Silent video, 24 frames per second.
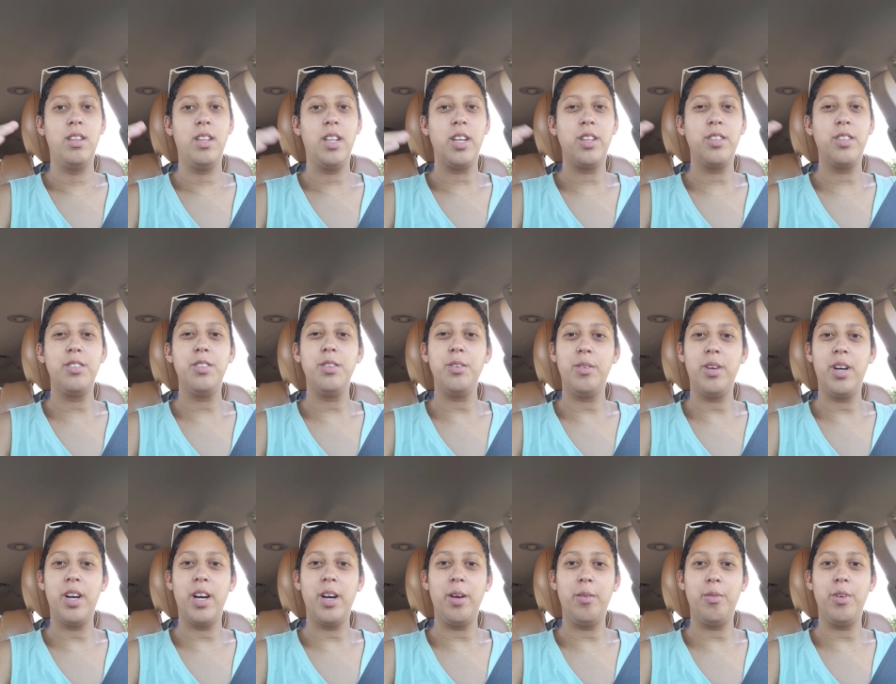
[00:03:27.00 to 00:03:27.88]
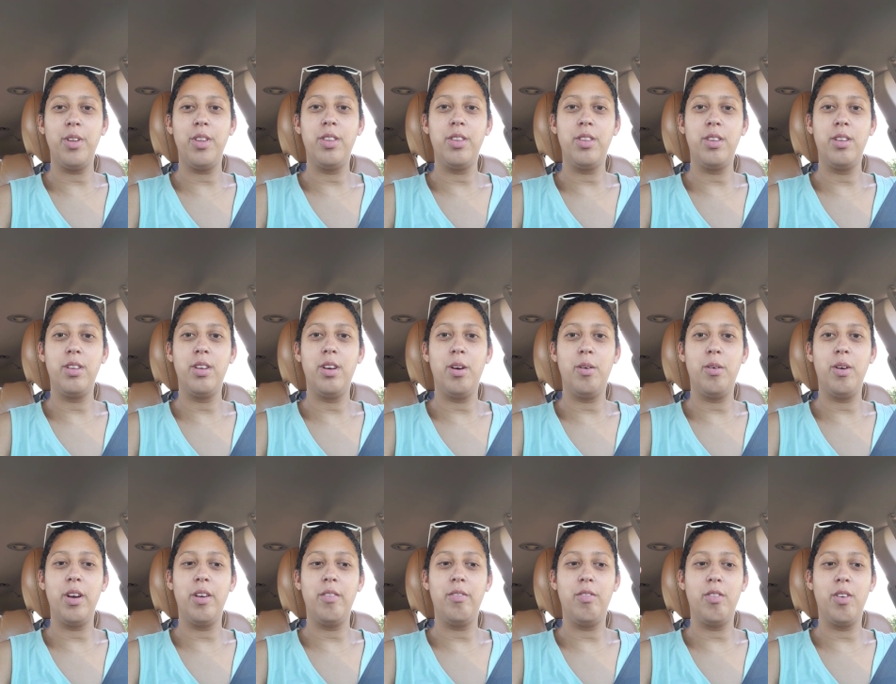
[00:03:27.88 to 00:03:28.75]
like too high with
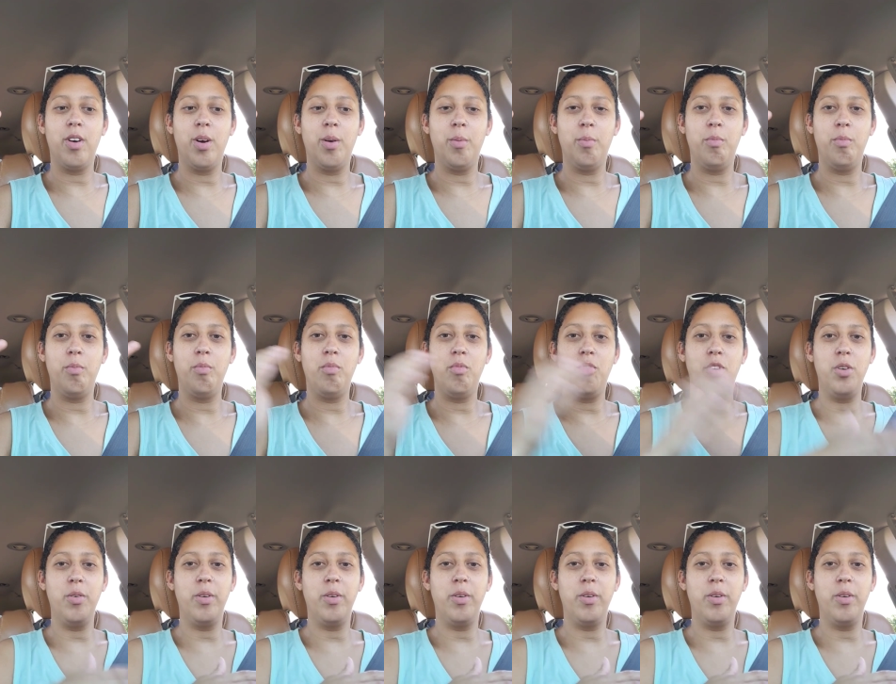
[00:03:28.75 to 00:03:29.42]
going from